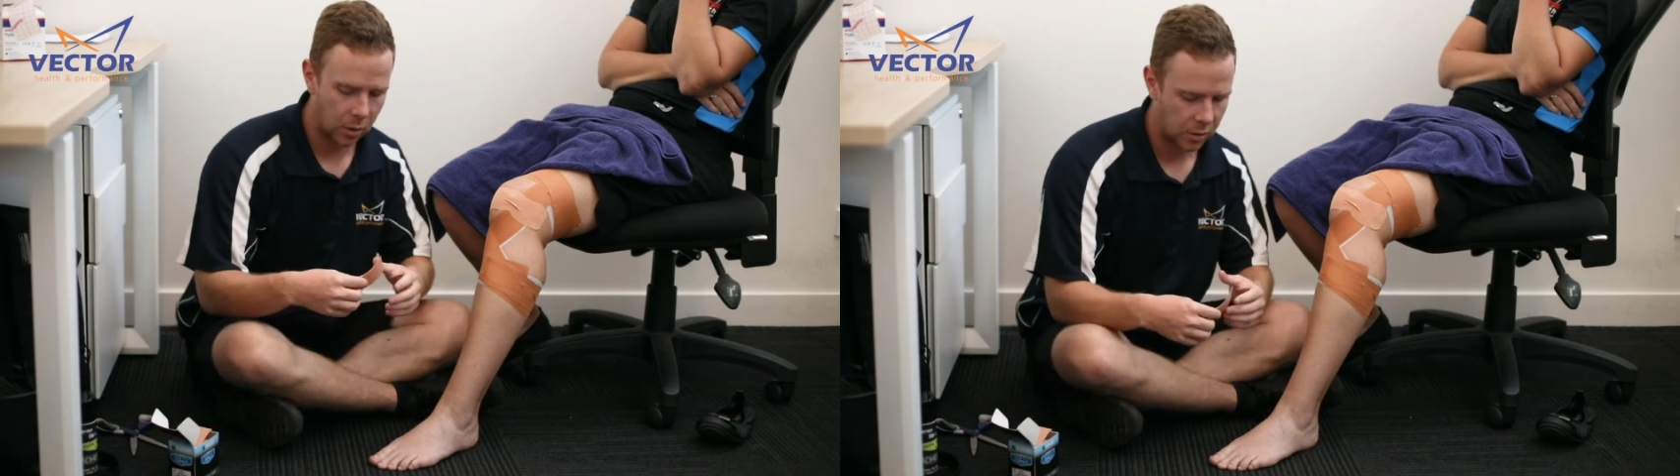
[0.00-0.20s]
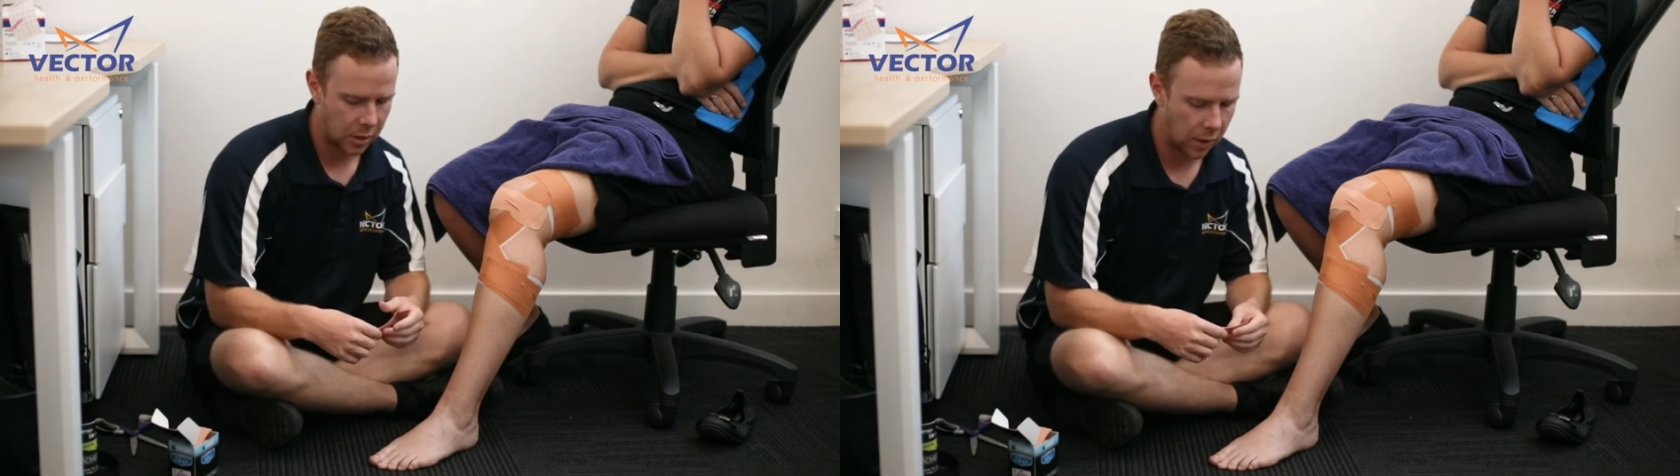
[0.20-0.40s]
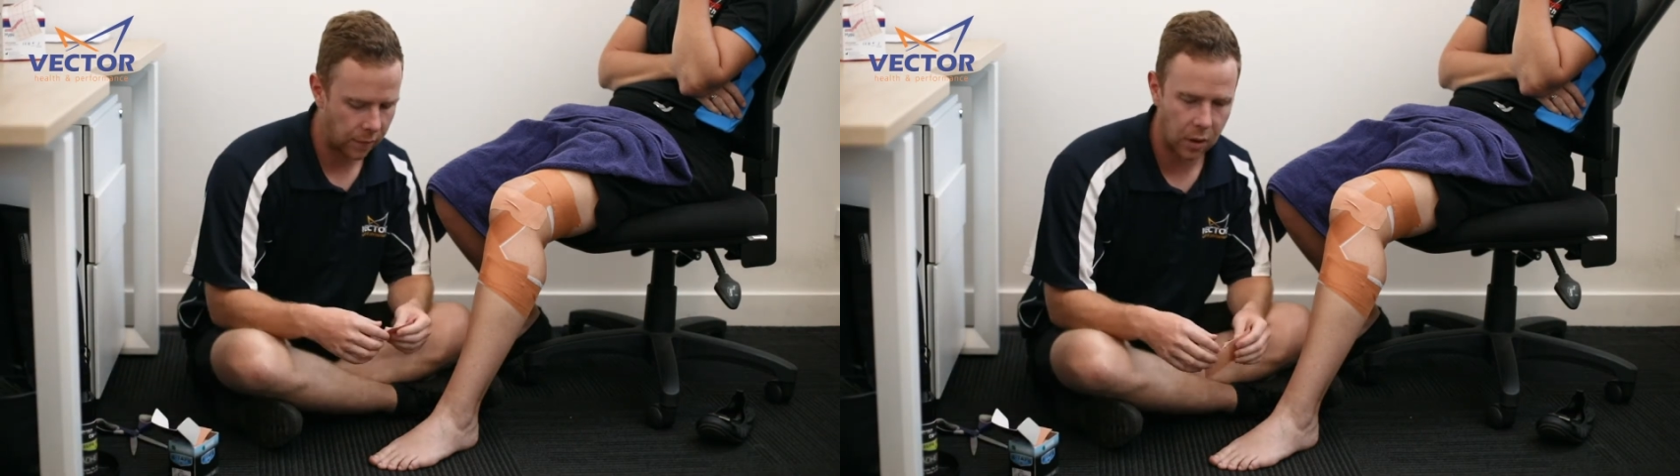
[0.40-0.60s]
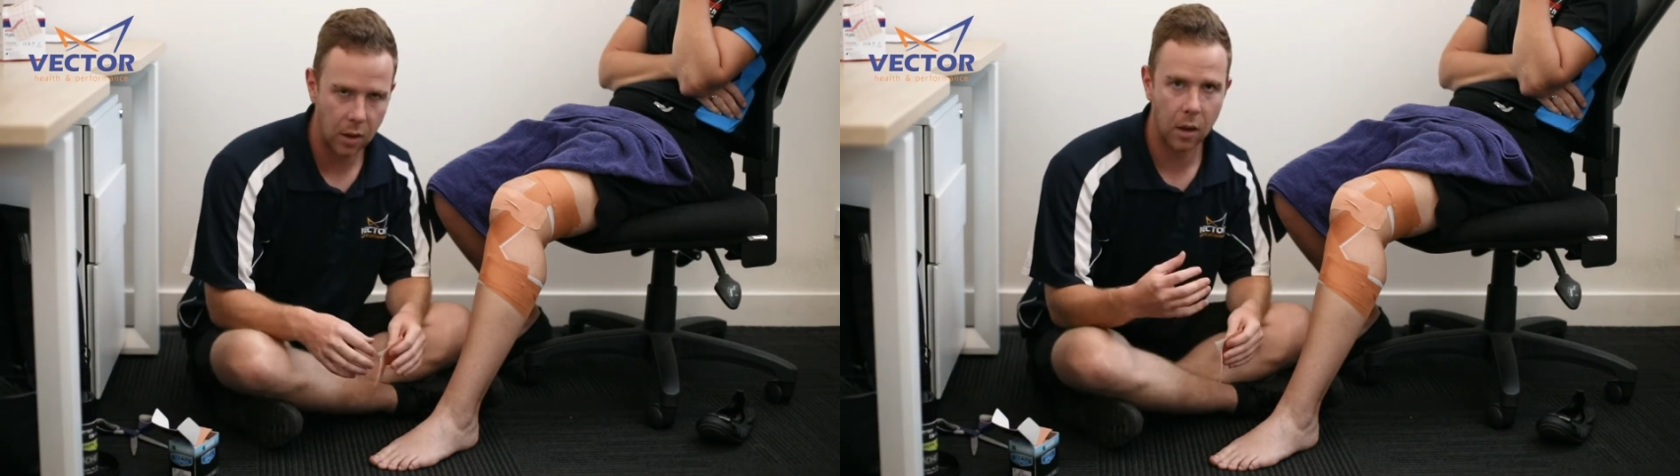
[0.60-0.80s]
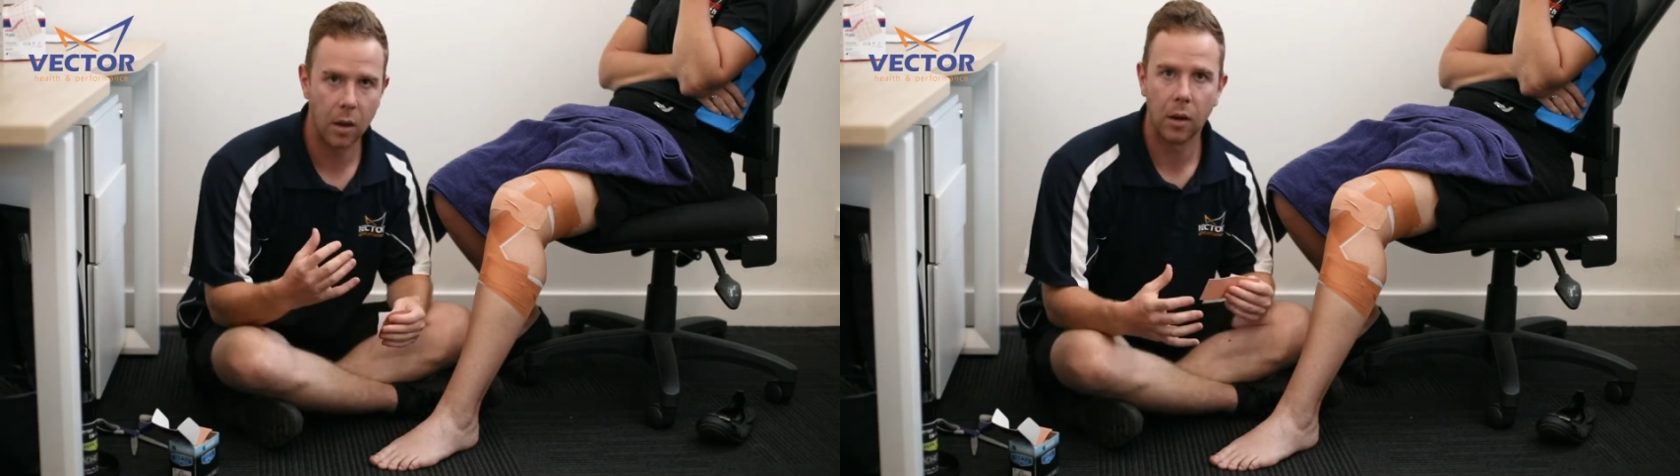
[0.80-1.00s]
So if
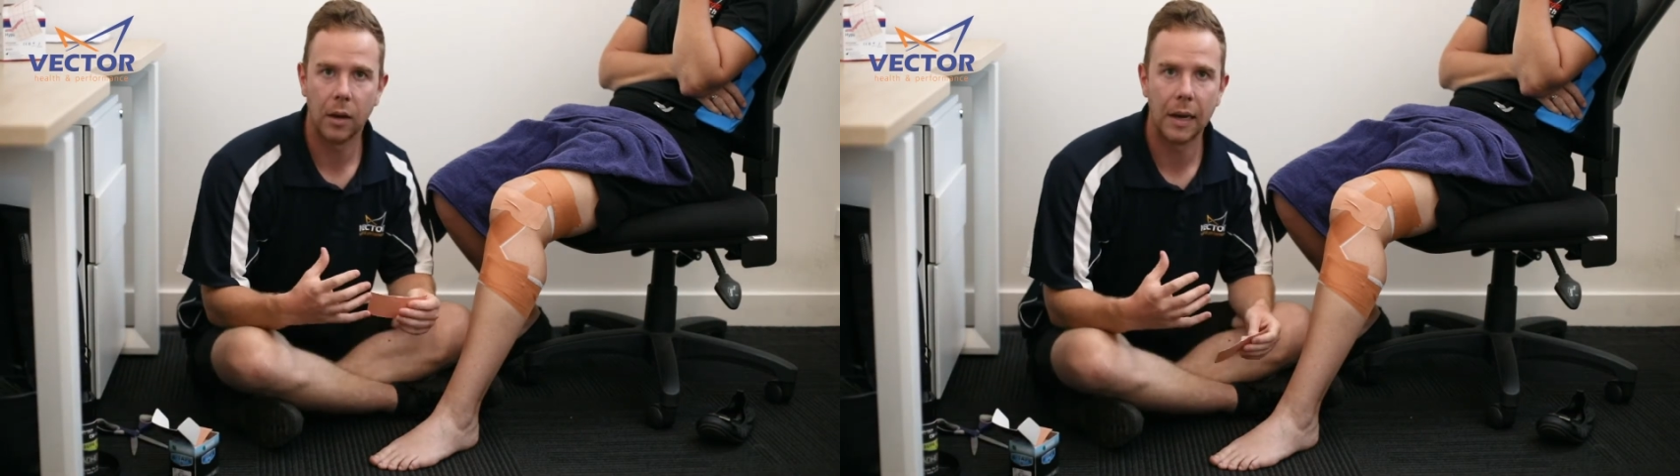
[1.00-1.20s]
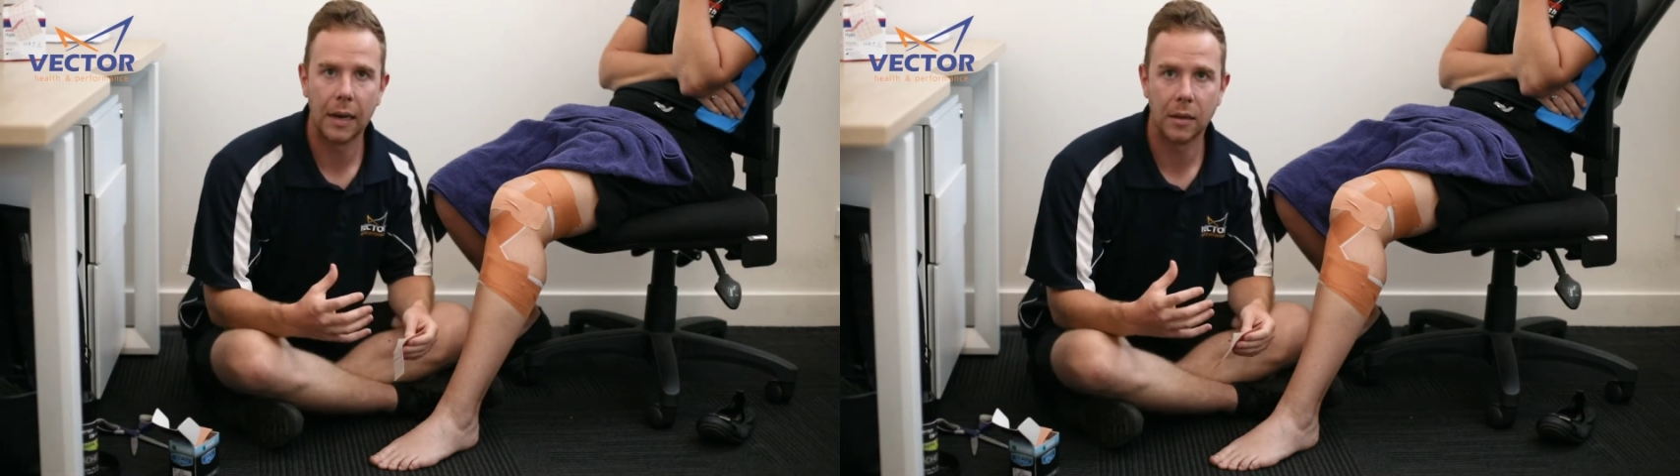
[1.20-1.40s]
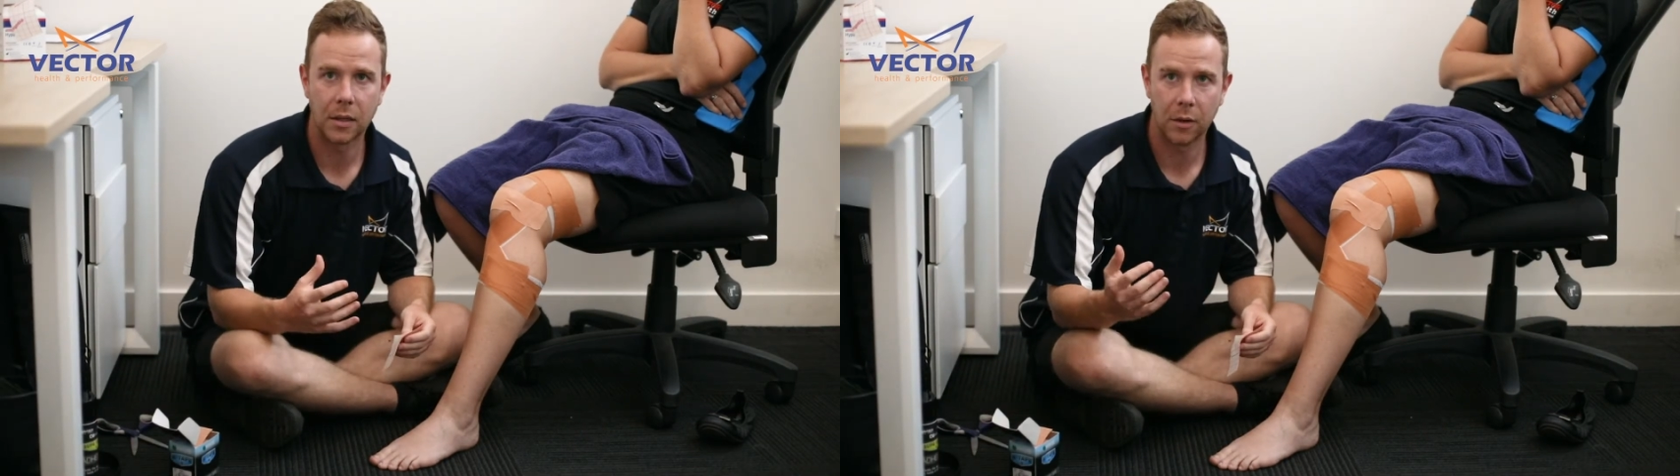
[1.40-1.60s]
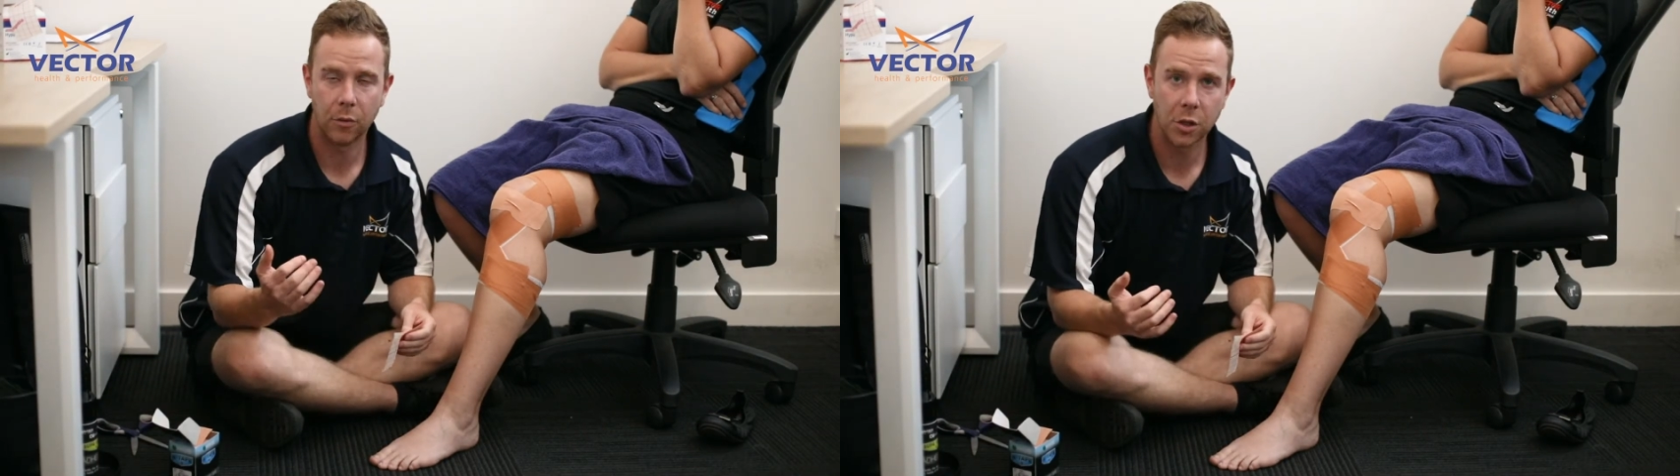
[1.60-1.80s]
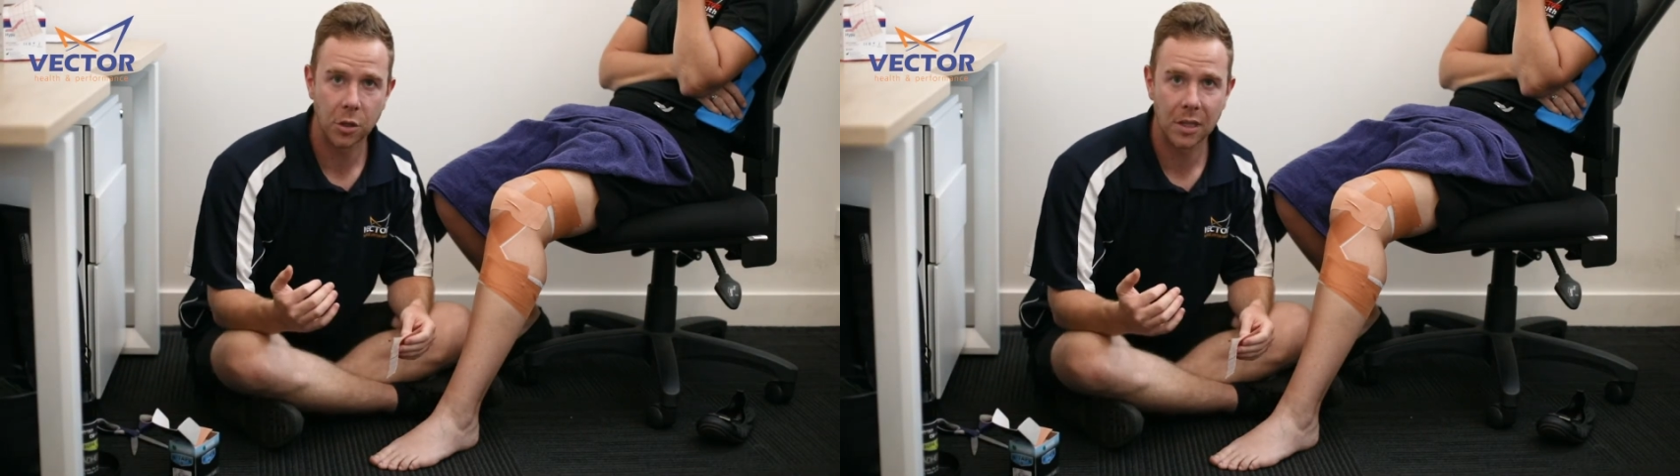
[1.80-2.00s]
you're needing to
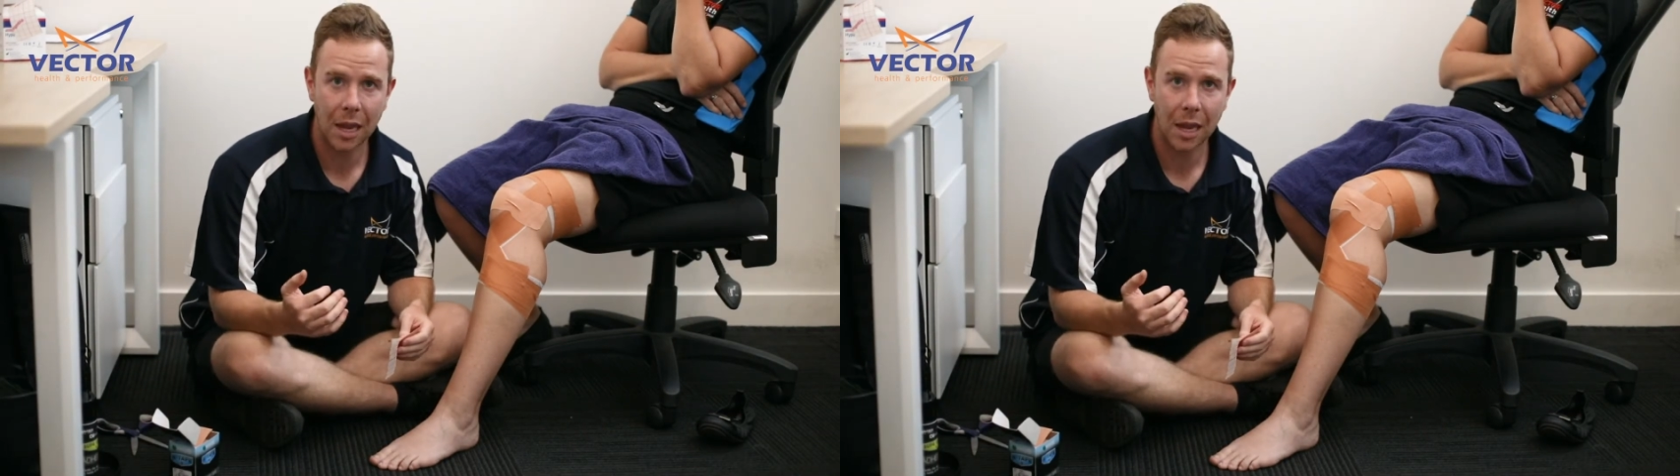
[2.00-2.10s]
reduce